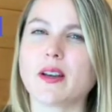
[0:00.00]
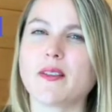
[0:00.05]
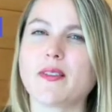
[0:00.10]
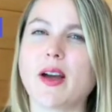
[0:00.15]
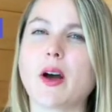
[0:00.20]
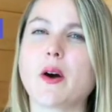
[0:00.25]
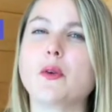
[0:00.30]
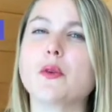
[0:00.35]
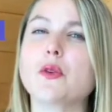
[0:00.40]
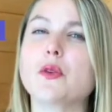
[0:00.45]
of
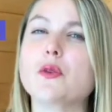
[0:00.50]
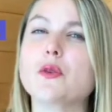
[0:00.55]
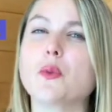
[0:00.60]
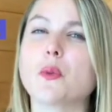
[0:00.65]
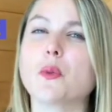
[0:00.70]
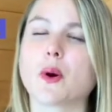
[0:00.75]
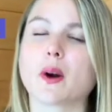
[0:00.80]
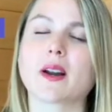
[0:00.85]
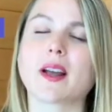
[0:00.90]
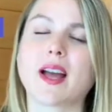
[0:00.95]
how you
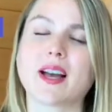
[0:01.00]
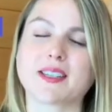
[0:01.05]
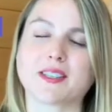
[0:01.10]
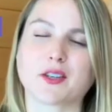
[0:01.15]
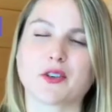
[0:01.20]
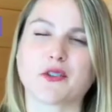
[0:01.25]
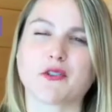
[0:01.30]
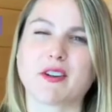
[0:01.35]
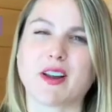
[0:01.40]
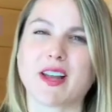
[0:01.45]
work as a
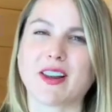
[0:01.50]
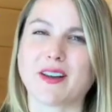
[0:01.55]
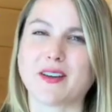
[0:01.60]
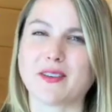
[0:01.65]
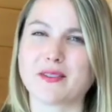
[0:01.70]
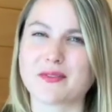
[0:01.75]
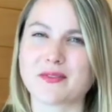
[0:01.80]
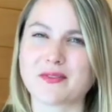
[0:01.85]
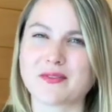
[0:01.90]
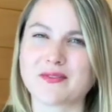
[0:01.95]
creative.